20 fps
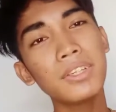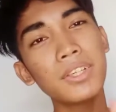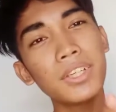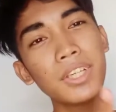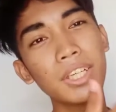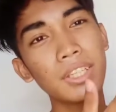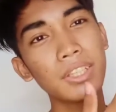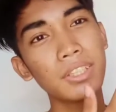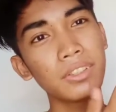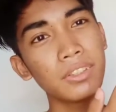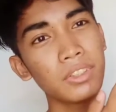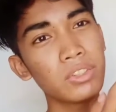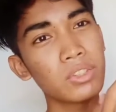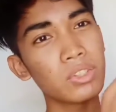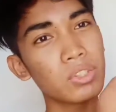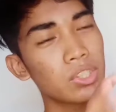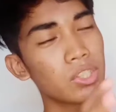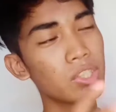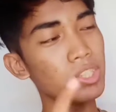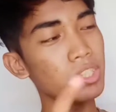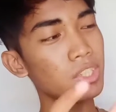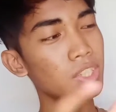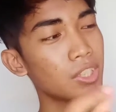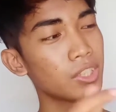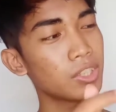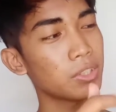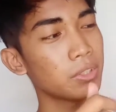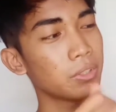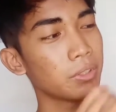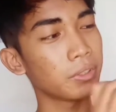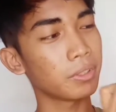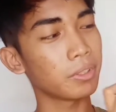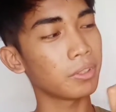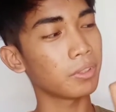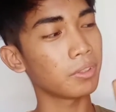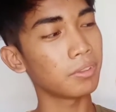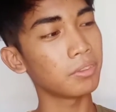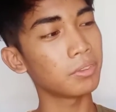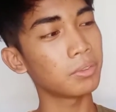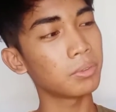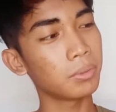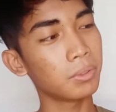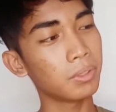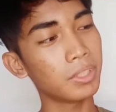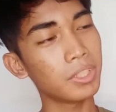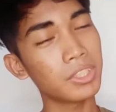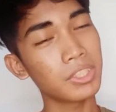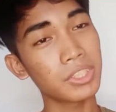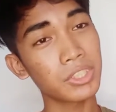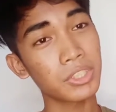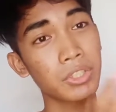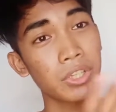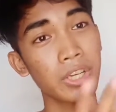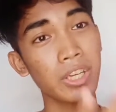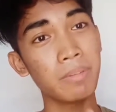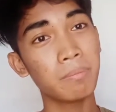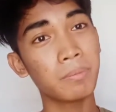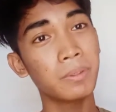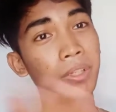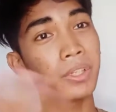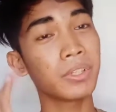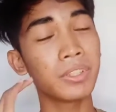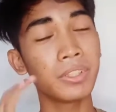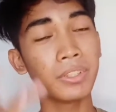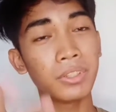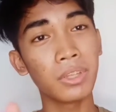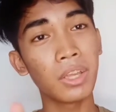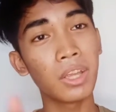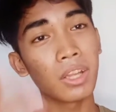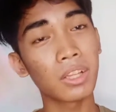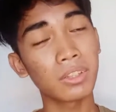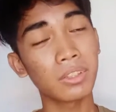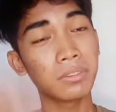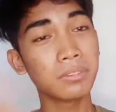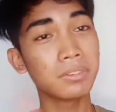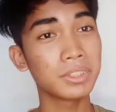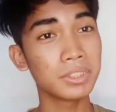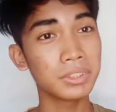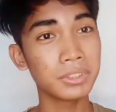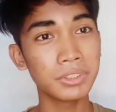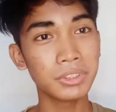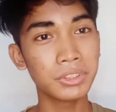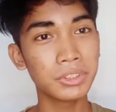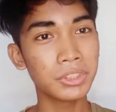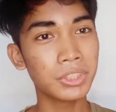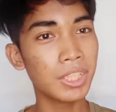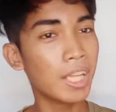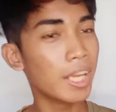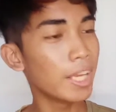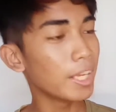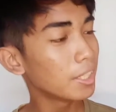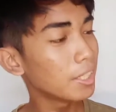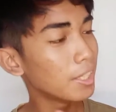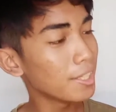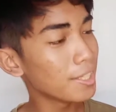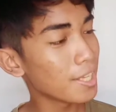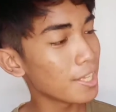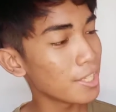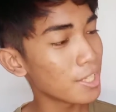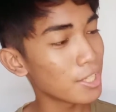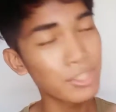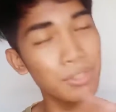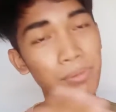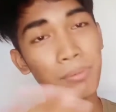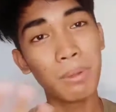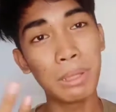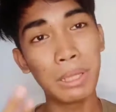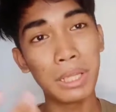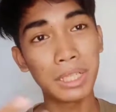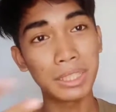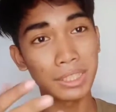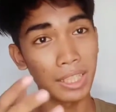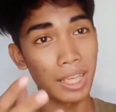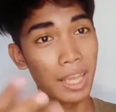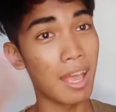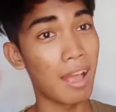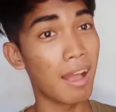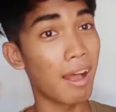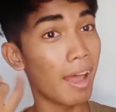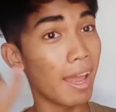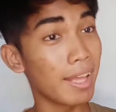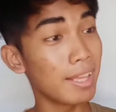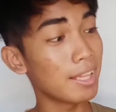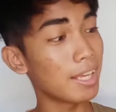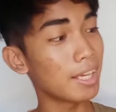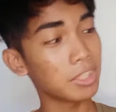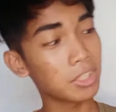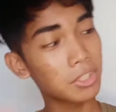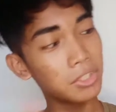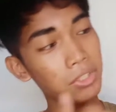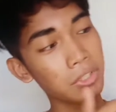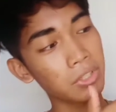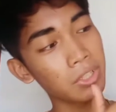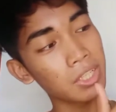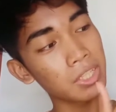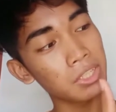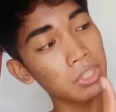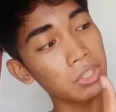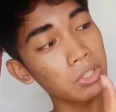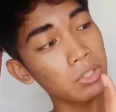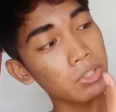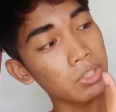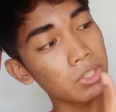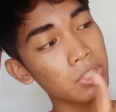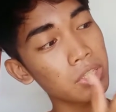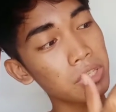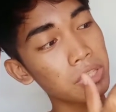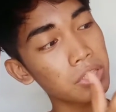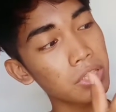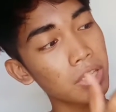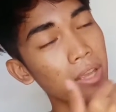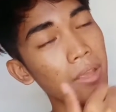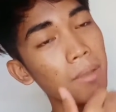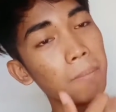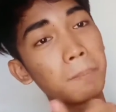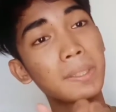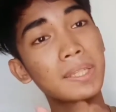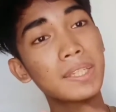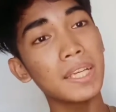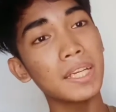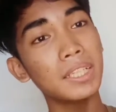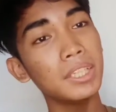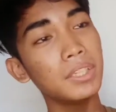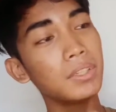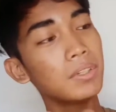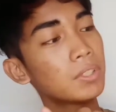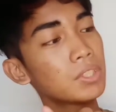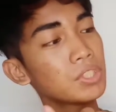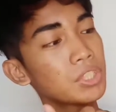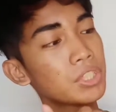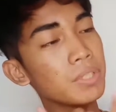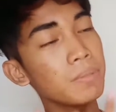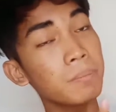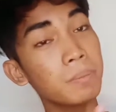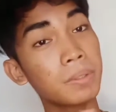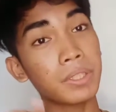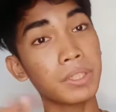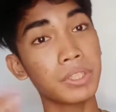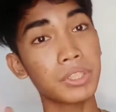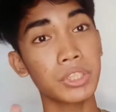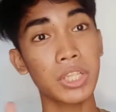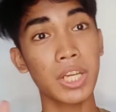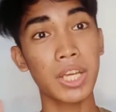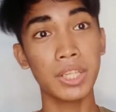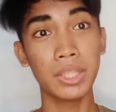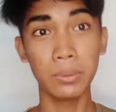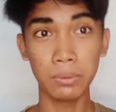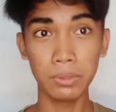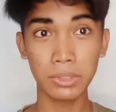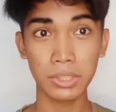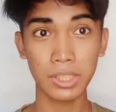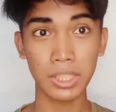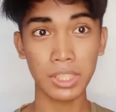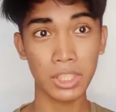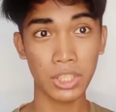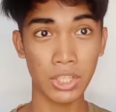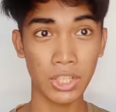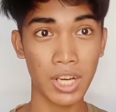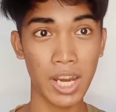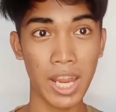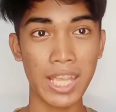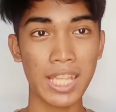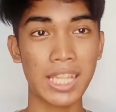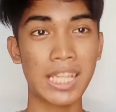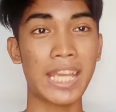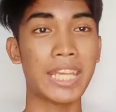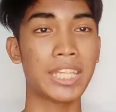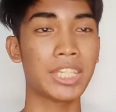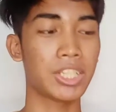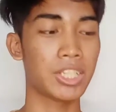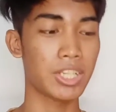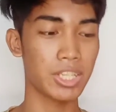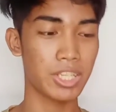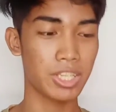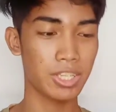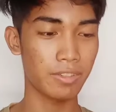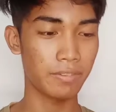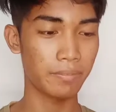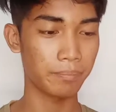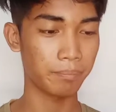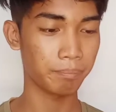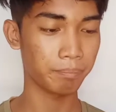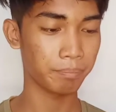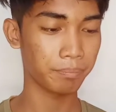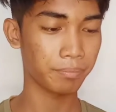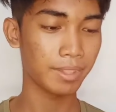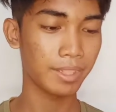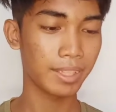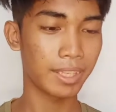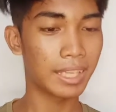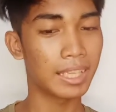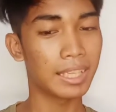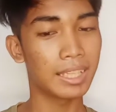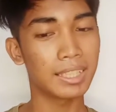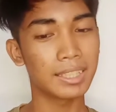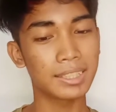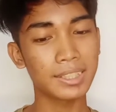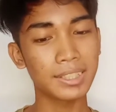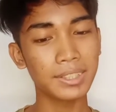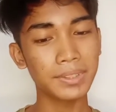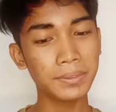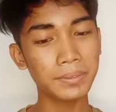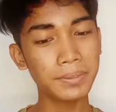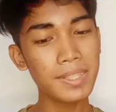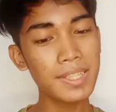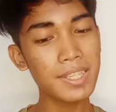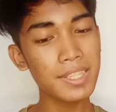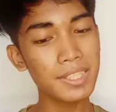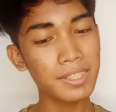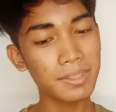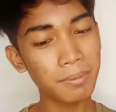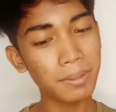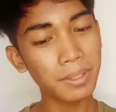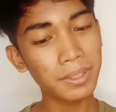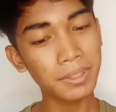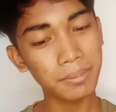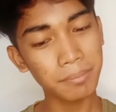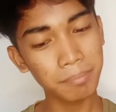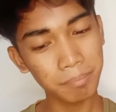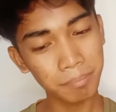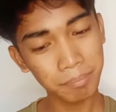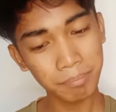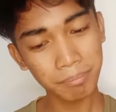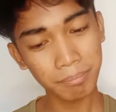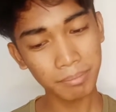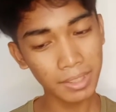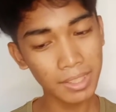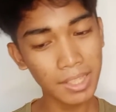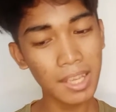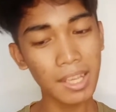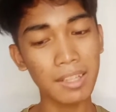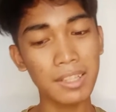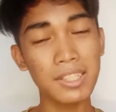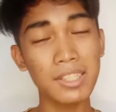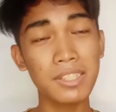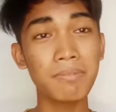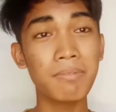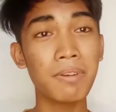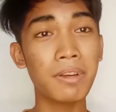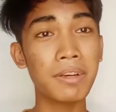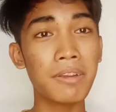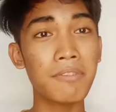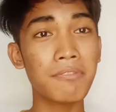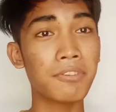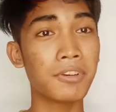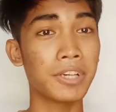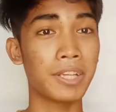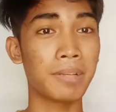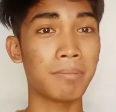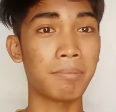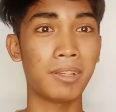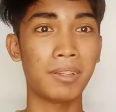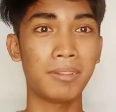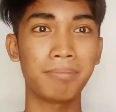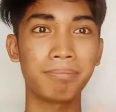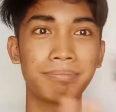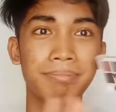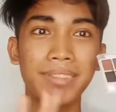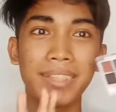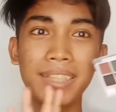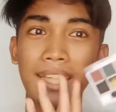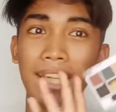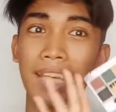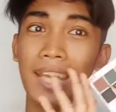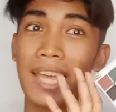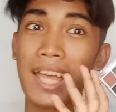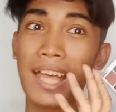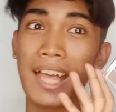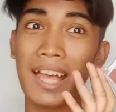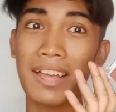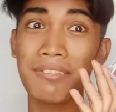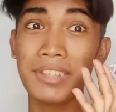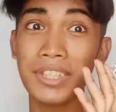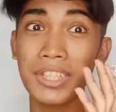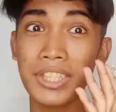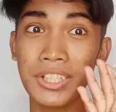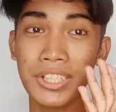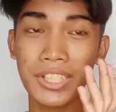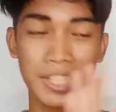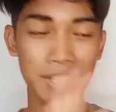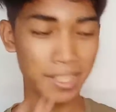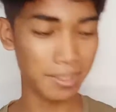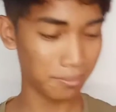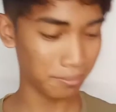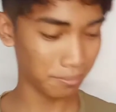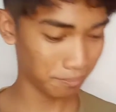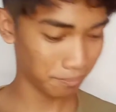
you can use this as your contour. There's a shade for nose contour like that, and as well as highlighter. You can use this metallic or shimmer shadows as your highlighters. So this is fun. Yeah, this is very affordable. Have it yours now.